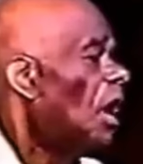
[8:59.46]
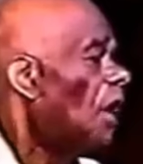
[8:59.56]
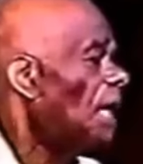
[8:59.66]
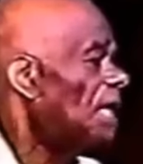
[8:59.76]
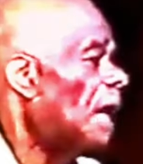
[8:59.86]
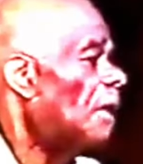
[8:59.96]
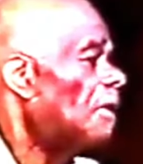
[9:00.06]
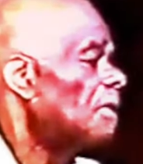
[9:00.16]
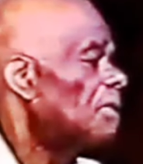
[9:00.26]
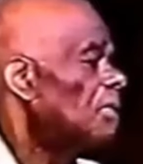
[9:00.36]
All right,
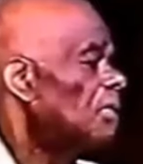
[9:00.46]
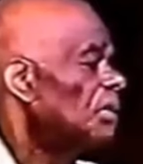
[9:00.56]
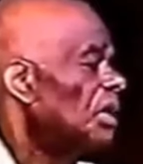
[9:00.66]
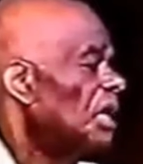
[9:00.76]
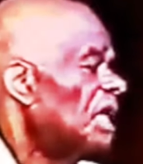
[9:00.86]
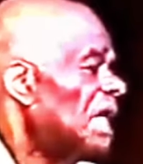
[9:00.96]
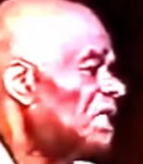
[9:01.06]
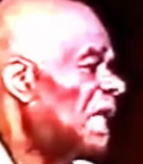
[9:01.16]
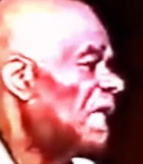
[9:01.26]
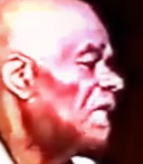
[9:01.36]
now,
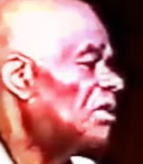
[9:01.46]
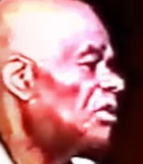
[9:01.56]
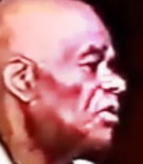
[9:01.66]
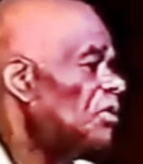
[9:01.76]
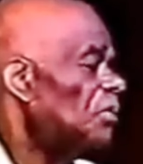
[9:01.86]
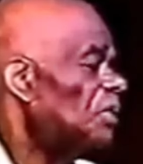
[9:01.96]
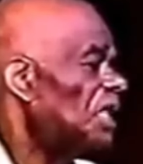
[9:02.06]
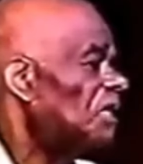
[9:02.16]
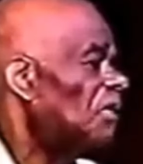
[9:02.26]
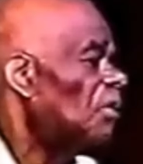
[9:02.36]
let's get into
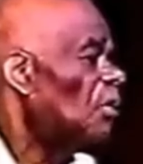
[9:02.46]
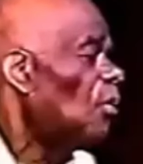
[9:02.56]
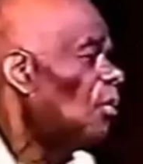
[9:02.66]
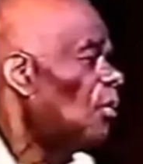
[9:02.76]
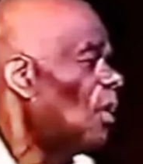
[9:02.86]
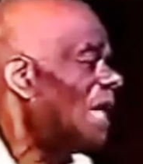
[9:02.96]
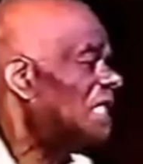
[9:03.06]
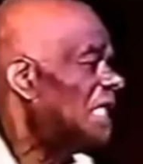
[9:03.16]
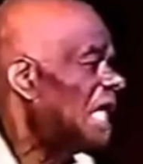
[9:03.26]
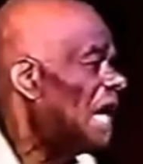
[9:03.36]
this
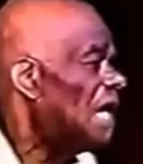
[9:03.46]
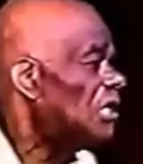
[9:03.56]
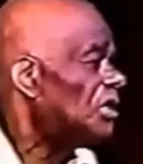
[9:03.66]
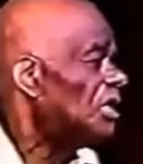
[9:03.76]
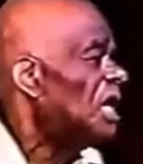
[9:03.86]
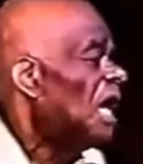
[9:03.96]
Western Asia.